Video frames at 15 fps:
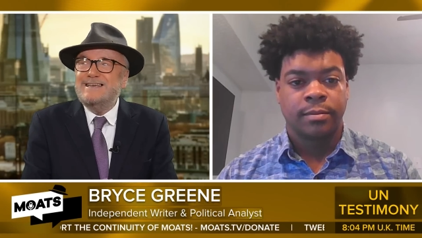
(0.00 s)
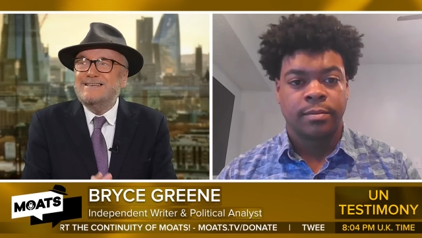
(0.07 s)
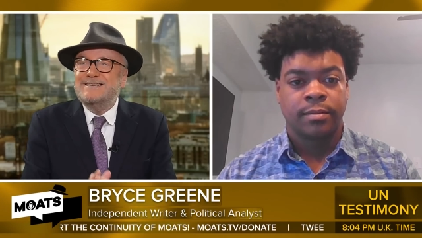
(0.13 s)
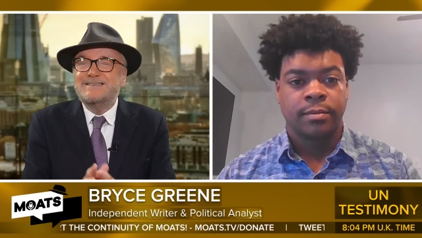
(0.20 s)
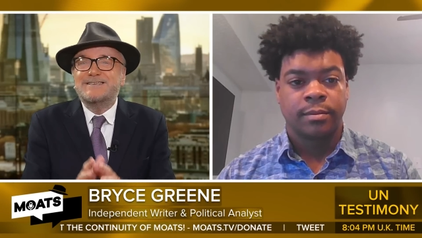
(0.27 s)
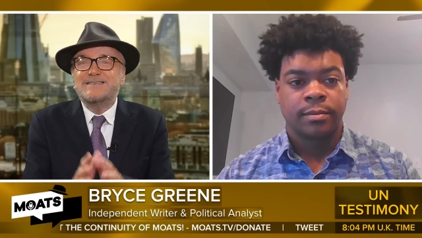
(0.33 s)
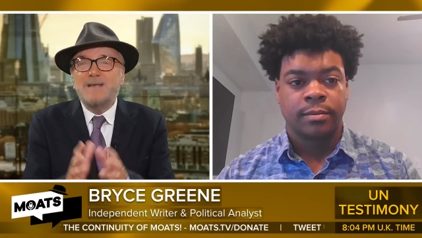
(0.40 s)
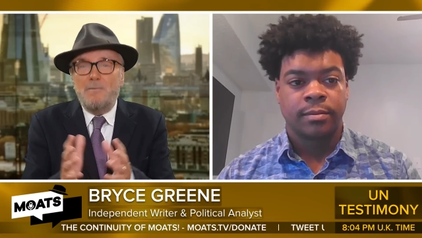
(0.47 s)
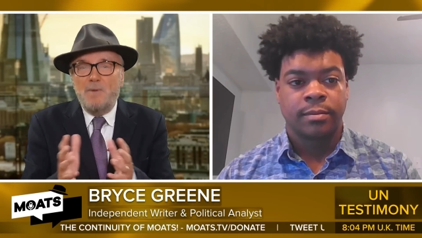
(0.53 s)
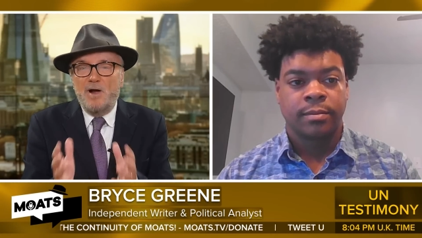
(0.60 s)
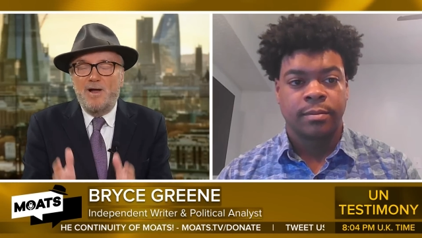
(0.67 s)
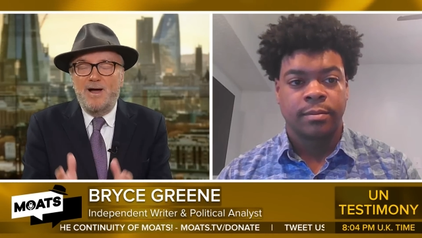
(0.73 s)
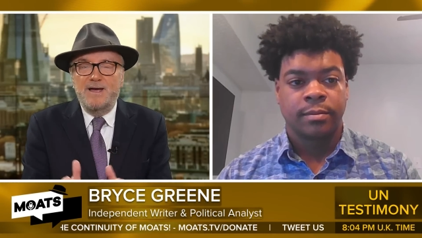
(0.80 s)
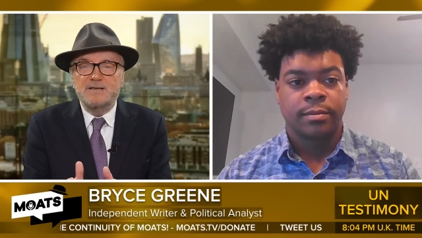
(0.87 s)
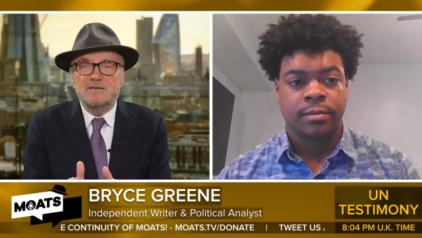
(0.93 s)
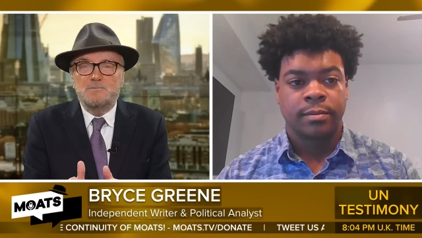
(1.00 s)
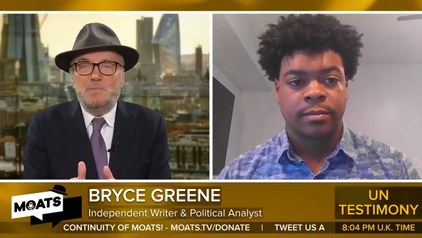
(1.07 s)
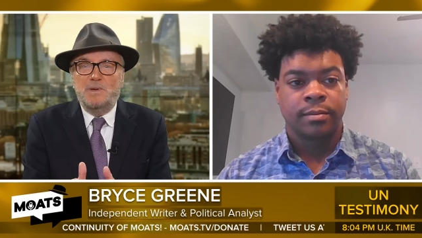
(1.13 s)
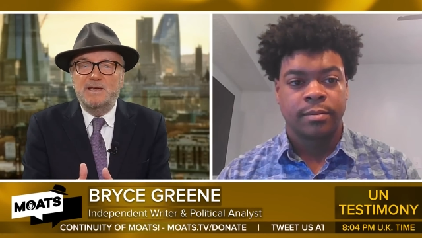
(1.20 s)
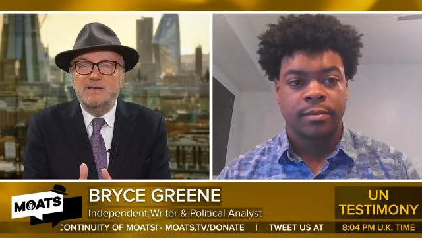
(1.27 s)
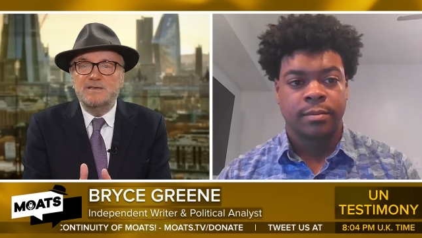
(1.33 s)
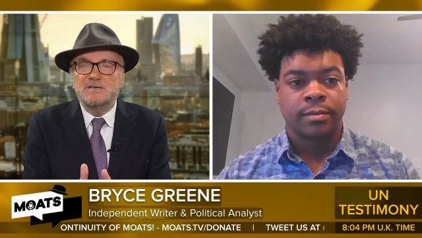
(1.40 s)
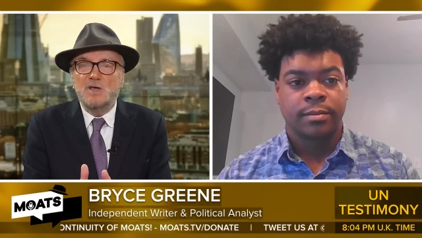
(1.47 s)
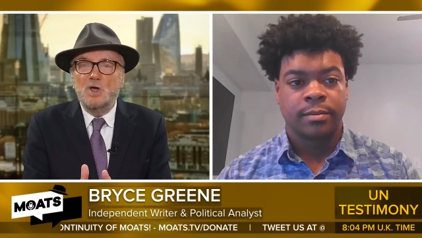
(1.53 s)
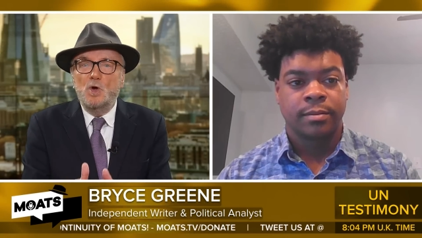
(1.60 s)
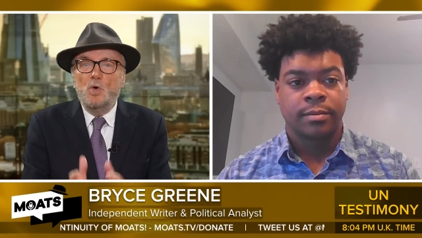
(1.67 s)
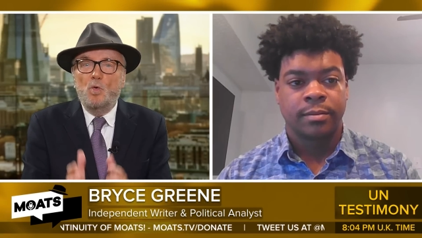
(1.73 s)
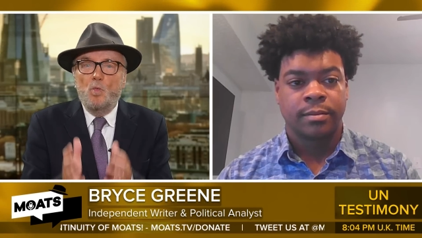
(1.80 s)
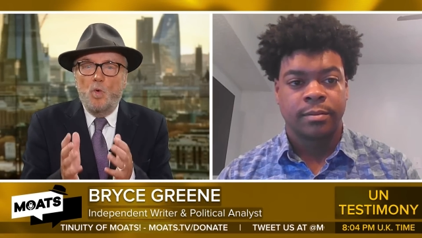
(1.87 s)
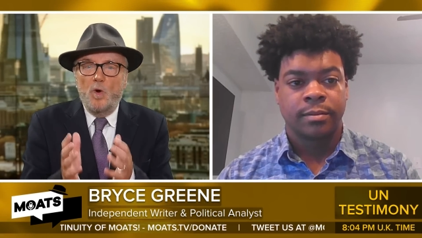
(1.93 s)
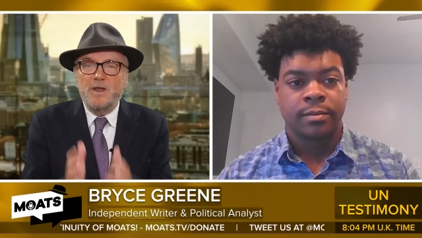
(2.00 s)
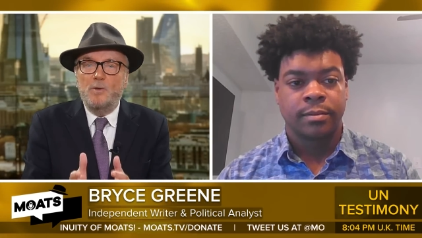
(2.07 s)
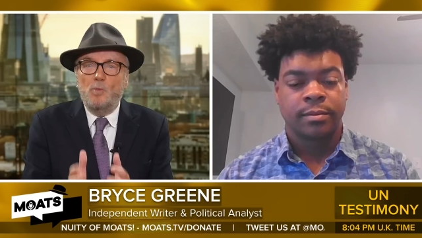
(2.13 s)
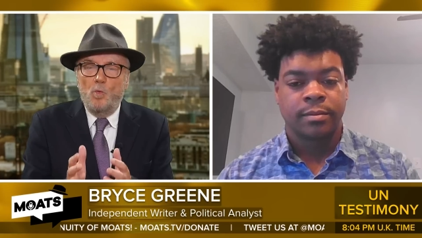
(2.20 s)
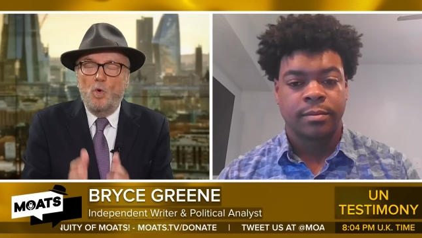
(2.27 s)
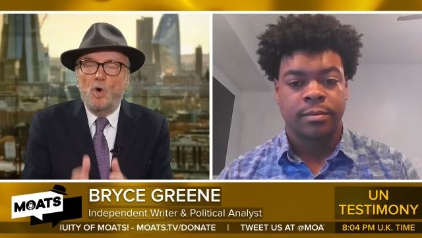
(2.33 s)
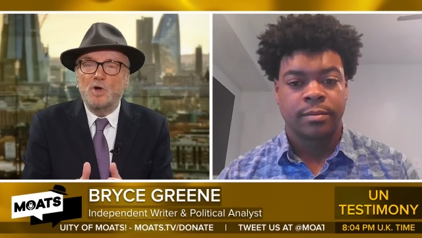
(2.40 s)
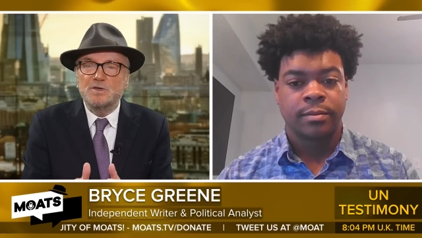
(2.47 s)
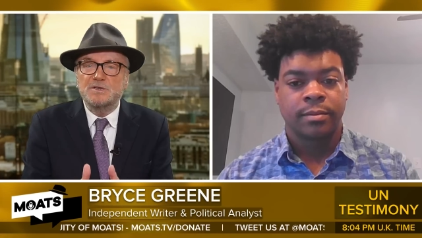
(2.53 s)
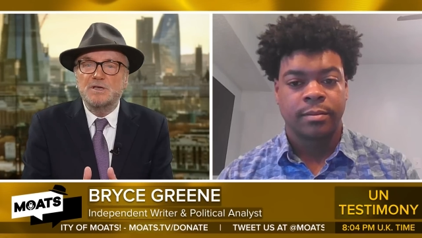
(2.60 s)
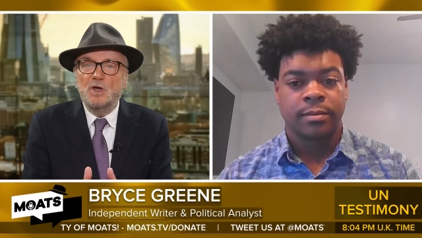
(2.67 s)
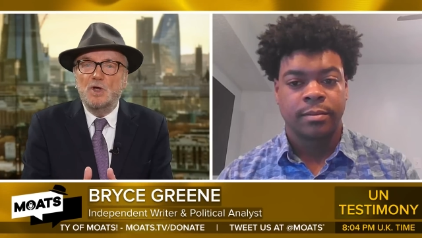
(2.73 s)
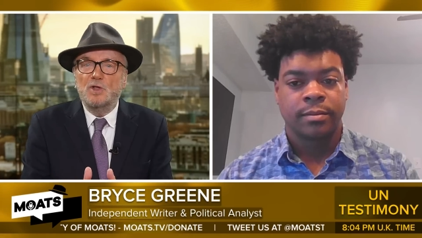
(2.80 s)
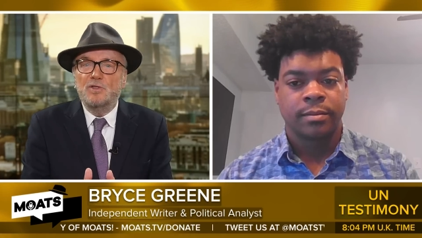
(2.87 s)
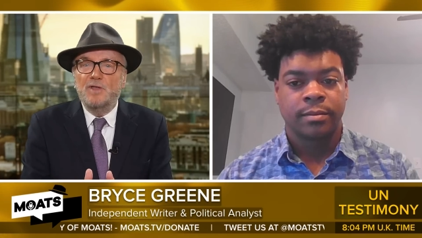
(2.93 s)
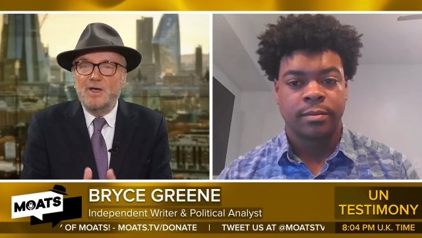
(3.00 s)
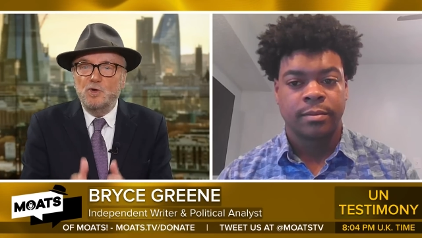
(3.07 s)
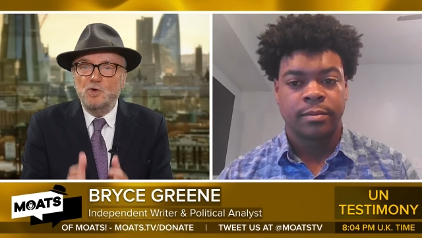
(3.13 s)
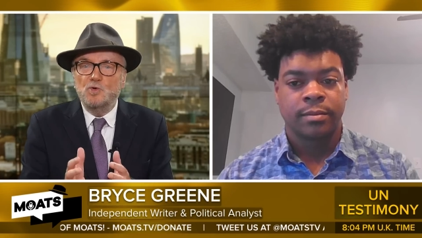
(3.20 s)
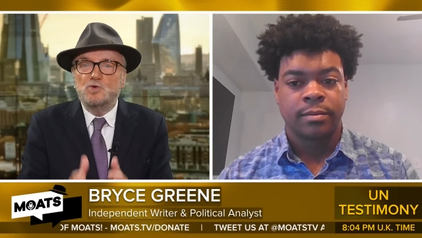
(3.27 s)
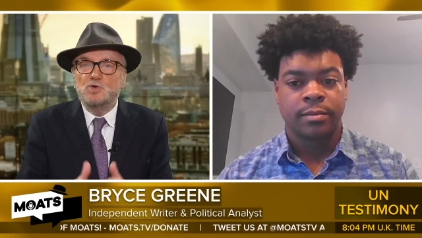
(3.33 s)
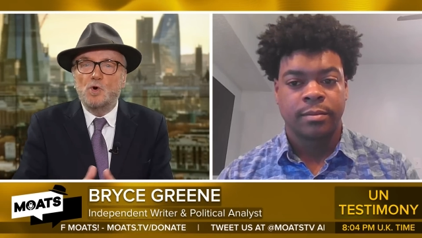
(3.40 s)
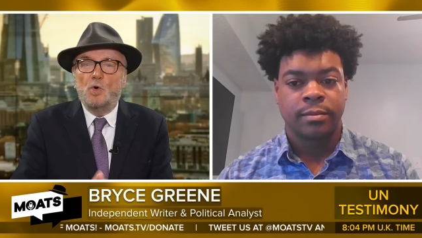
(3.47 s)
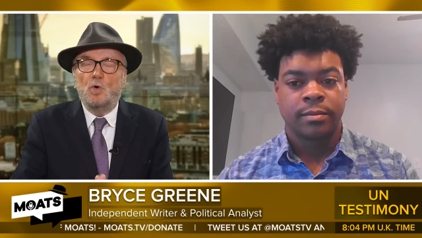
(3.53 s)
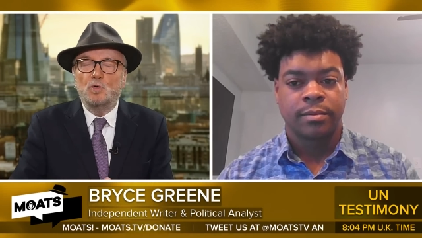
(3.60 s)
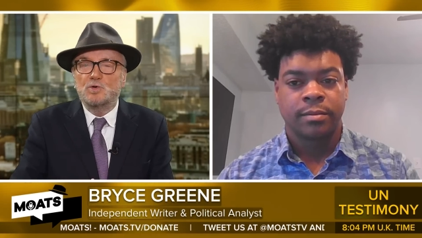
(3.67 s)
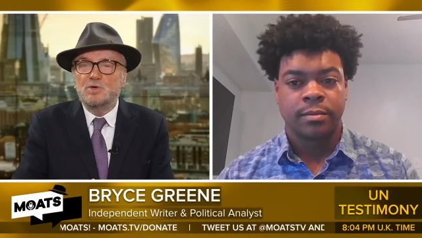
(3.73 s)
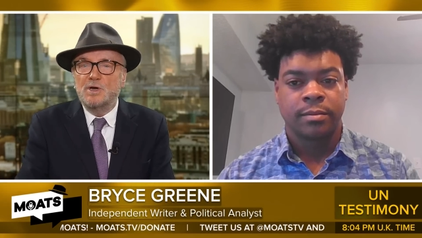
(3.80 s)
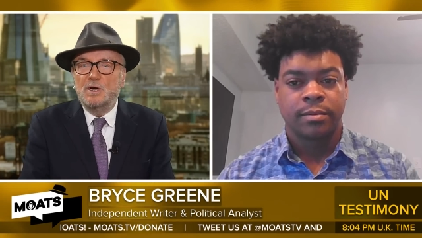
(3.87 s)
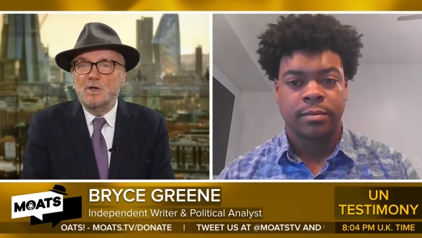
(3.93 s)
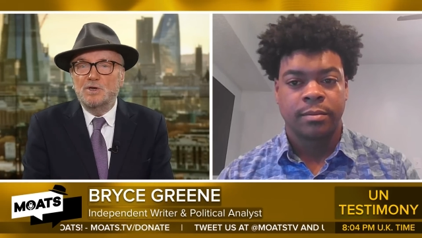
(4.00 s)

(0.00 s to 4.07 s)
Speaker 1: summarize, please, what it was that you told